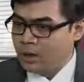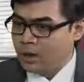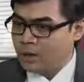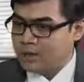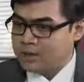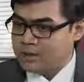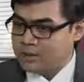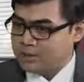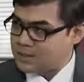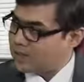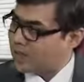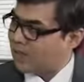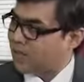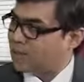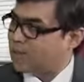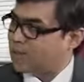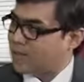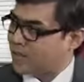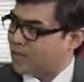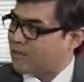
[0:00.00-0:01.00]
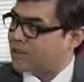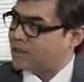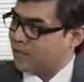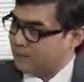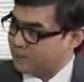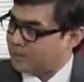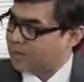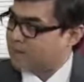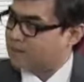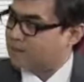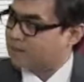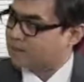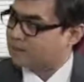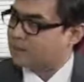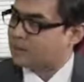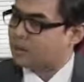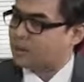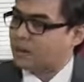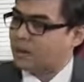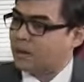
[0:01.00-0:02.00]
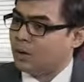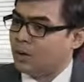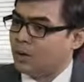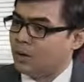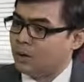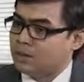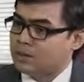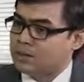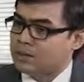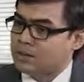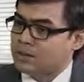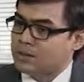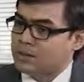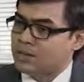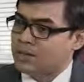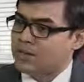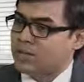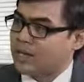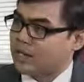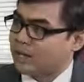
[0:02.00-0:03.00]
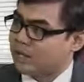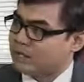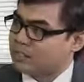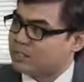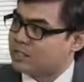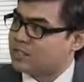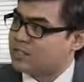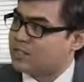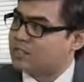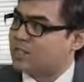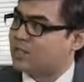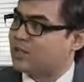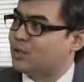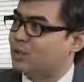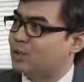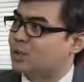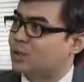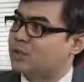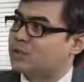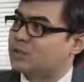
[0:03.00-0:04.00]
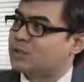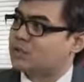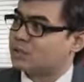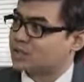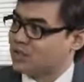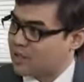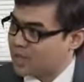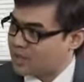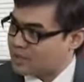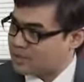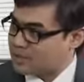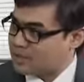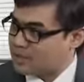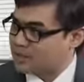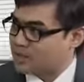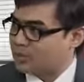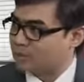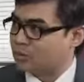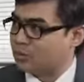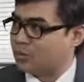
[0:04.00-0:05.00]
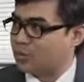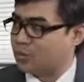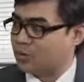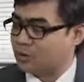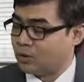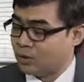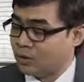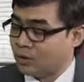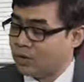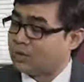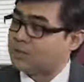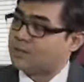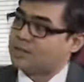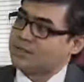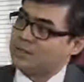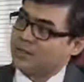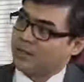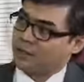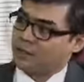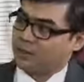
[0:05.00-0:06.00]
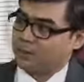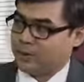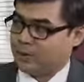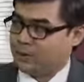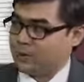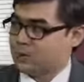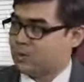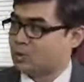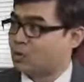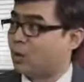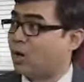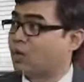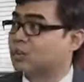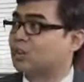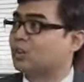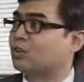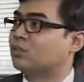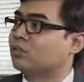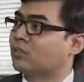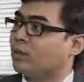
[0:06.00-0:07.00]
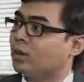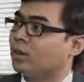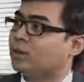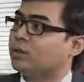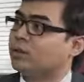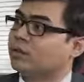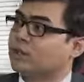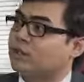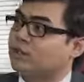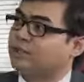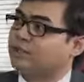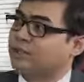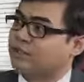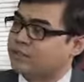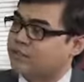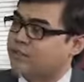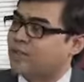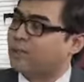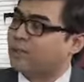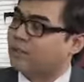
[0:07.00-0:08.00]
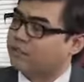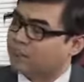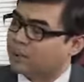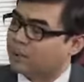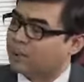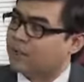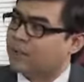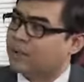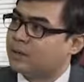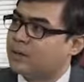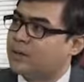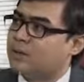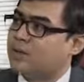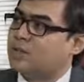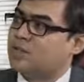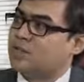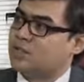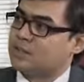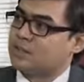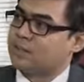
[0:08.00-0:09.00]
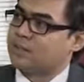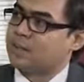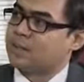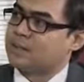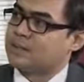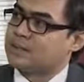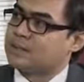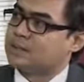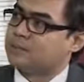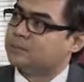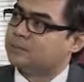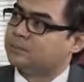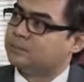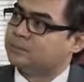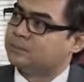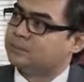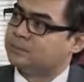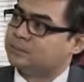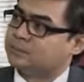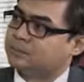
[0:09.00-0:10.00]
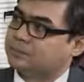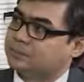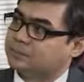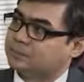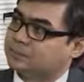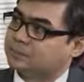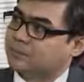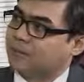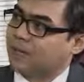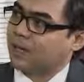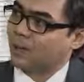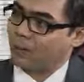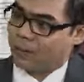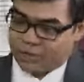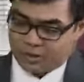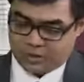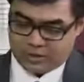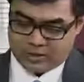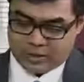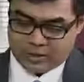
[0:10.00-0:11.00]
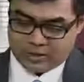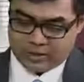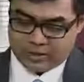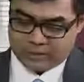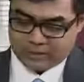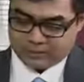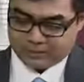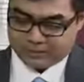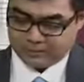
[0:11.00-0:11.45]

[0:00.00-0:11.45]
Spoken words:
As a CI who's actually done this, what are some of the challenges that you can suggest your other CI peers to watch out for if they try to implement GPS and location tracking?